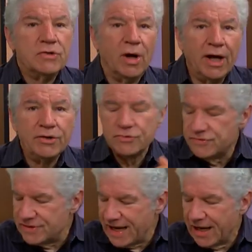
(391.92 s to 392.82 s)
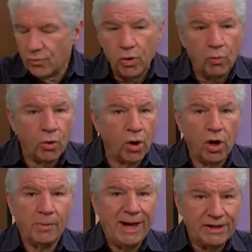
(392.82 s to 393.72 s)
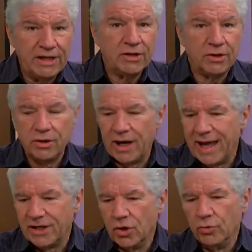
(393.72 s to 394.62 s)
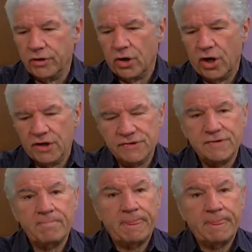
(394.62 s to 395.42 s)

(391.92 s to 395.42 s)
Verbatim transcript: So understand what we're all about here at Know the Cause.